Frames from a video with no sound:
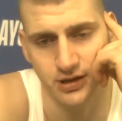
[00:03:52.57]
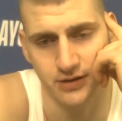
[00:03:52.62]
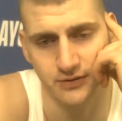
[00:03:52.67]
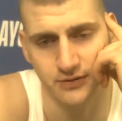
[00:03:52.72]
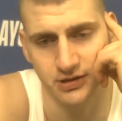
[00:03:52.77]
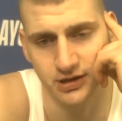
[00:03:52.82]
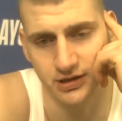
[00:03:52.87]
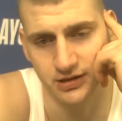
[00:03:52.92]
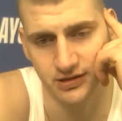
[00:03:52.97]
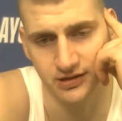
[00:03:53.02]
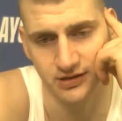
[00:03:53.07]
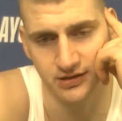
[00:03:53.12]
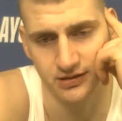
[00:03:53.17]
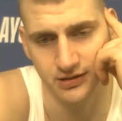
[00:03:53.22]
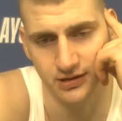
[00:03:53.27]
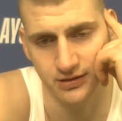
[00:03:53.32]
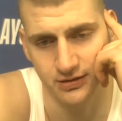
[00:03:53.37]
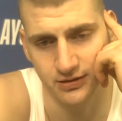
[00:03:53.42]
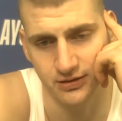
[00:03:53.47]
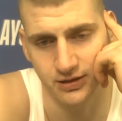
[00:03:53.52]
Every night is
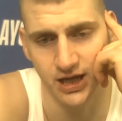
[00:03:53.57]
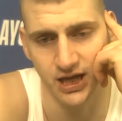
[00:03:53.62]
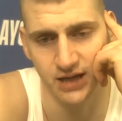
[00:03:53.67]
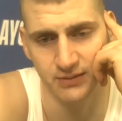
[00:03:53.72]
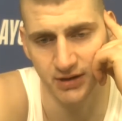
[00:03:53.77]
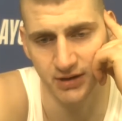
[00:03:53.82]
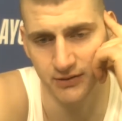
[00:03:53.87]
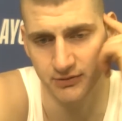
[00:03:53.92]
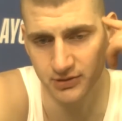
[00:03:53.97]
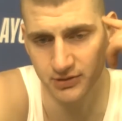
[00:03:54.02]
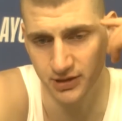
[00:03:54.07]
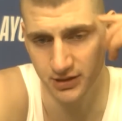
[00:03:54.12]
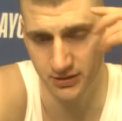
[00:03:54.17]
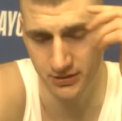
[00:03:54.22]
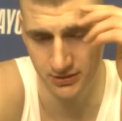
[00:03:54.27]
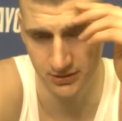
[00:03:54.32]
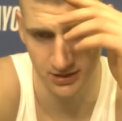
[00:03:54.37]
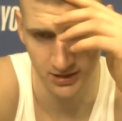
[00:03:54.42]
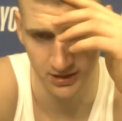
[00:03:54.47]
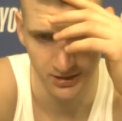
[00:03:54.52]
another game. Every
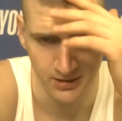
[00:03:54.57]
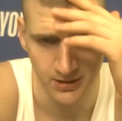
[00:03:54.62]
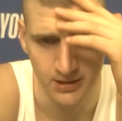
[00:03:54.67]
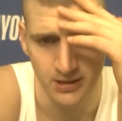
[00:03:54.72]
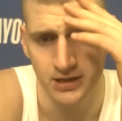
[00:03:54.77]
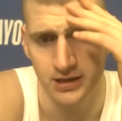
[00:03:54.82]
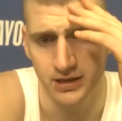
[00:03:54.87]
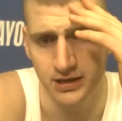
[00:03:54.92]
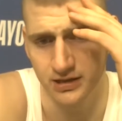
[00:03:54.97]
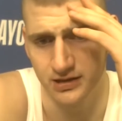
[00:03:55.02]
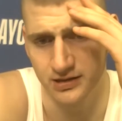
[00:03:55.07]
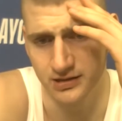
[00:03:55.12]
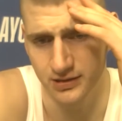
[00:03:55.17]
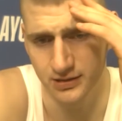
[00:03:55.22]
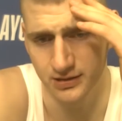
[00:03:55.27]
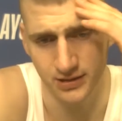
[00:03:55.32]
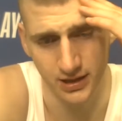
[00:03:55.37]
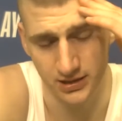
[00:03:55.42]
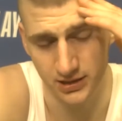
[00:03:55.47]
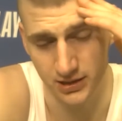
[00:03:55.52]
night is
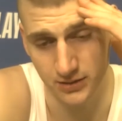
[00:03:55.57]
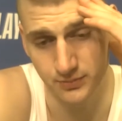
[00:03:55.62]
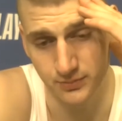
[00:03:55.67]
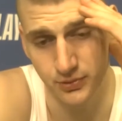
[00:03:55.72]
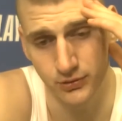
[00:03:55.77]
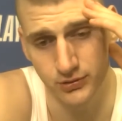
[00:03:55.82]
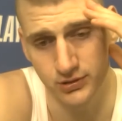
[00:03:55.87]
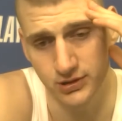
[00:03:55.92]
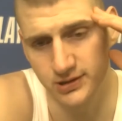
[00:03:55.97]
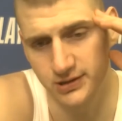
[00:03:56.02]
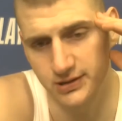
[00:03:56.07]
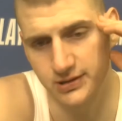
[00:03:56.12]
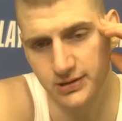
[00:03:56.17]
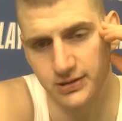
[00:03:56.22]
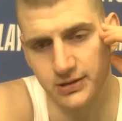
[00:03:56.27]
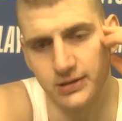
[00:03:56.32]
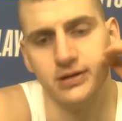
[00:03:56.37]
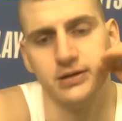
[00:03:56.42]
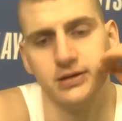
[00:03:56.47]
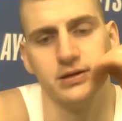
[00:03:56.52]
another opponent.
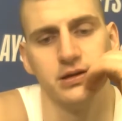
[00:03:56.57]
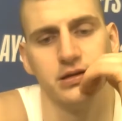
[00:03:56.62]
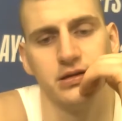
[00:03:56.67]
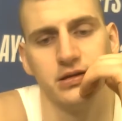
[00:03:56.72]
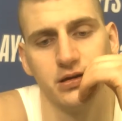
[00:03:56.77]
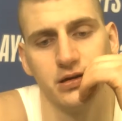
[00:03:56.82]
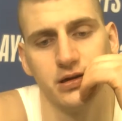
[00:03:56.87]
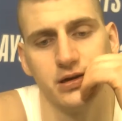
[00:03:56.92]
It's